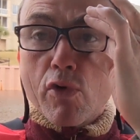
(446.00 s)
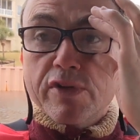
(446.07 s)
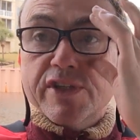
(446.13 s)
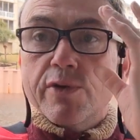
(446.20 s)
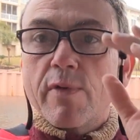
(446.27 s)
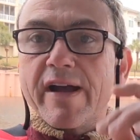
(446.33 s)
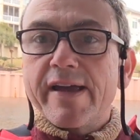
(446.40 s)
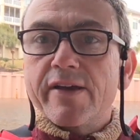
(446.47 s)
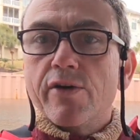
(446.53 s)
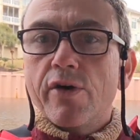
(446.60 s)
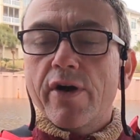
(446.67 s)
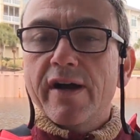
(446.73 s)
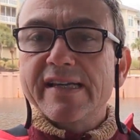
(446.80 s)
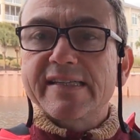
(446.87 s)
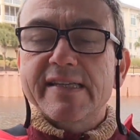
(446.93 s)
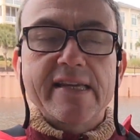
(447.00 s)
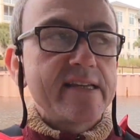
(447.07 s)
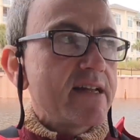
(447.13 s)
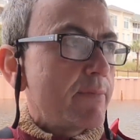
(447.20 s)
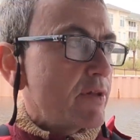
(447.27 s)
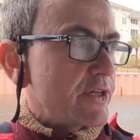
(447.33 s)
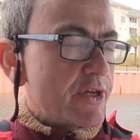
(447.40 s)
Waterway, or
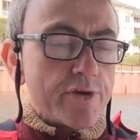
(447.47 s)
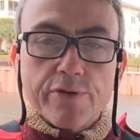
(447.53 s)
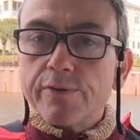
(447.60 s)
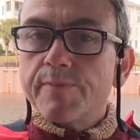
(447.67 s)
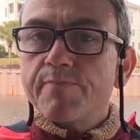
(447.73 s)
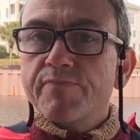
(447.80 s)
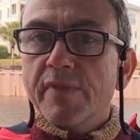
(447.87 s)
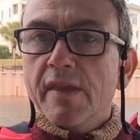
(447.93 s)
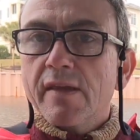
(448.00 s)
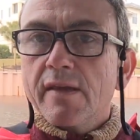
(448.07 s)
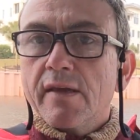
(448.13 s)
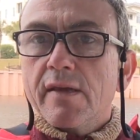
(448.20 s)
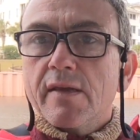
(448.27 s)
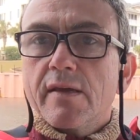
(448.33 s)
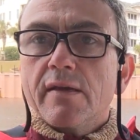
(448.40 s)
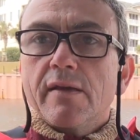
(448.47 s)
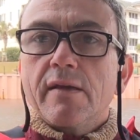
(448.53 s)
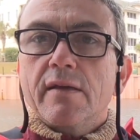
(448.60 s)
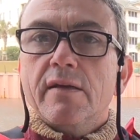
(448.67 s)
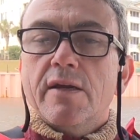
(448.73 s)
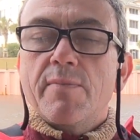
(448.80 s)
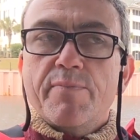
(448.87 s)
ICW,
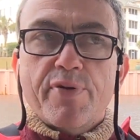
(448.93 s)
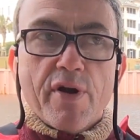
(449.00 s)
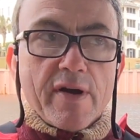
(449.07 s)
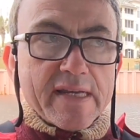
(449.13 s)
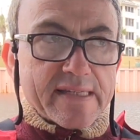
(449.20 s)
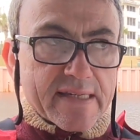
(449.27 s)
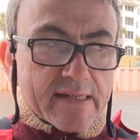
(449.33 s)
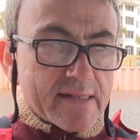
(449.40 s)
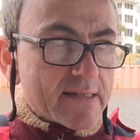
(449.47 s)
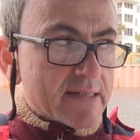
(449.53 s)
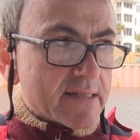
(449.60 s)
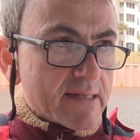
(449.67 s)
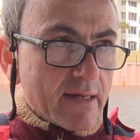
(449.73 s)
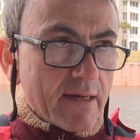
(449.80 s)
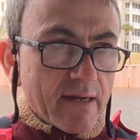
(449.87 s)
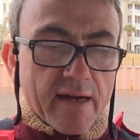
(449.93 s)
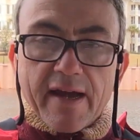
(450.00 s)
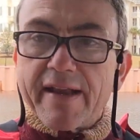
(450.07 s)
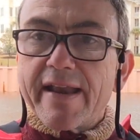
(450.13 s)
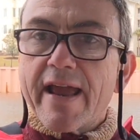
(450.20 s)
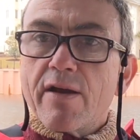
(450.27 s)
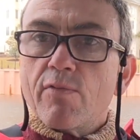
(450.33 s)
comprises
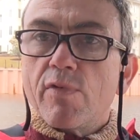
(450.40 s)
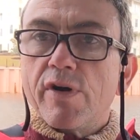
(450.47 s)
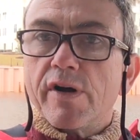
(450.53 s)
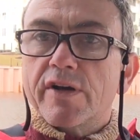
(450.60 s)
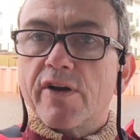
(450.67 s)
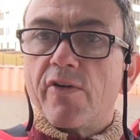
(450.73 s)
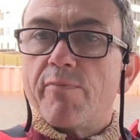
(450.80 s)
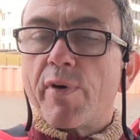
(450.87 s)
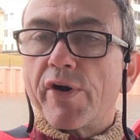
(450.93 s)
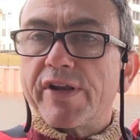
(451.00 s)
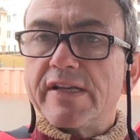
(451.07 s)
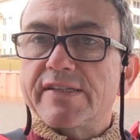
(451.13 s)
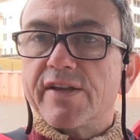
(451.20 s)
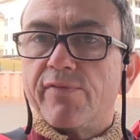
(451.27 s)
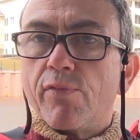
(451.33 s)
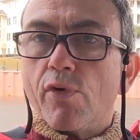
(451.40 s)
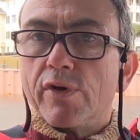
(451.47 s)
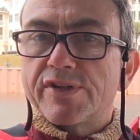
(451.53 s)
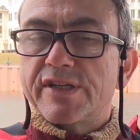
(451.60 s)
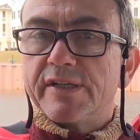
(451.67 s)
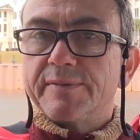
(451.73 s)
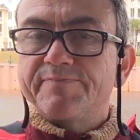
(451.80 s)
a network of bodies of
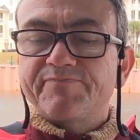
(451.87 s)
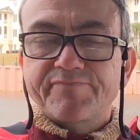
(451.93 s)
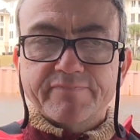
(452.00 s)
water.